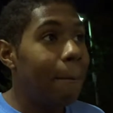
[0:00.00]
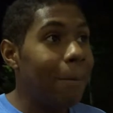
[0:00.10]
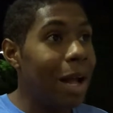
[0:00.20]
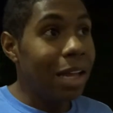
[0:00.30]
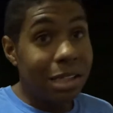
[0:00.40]

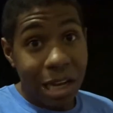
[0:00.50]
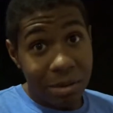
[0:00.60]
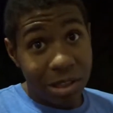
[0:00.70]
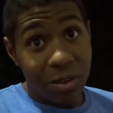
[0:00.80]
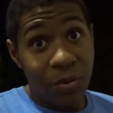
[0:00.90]
By the time
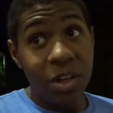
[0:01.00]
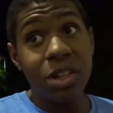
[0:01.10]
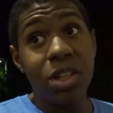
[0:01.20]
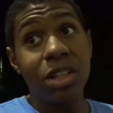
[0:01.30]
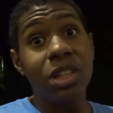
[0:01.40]
this
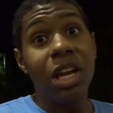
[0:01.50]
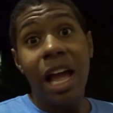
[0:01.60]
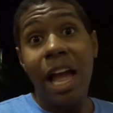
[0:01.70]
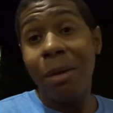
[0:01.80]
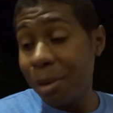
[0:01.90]
finishes,
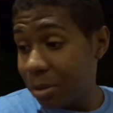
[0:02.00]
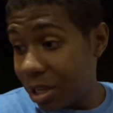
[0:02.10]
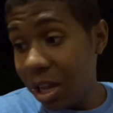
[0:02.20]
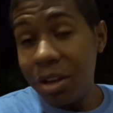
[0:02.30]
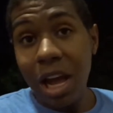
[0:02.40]
I'll be able to
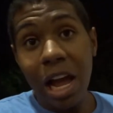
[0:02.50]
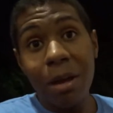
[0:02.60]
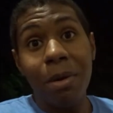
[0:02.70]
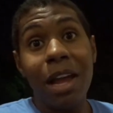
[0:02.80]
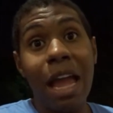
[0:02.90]
get on the
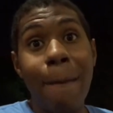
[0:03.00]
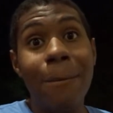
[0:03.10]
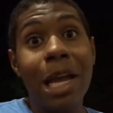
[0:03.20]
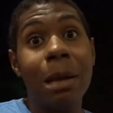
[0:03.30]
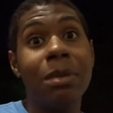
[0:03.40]
highway and
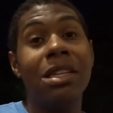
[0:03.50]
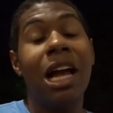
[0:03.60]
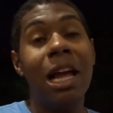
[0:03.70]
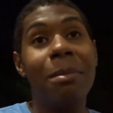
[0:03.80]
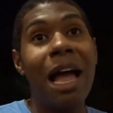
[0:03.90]
make up the
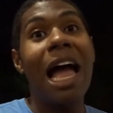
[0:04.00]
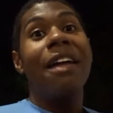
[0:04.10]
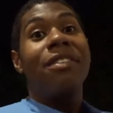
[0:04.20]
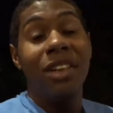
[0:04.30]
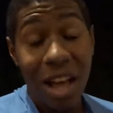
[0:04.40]
time
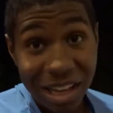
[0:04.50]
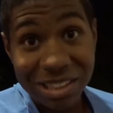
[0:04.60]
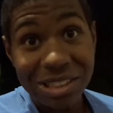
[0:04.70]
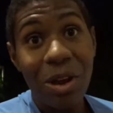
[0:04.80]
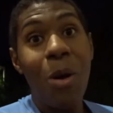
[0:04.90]
I've lost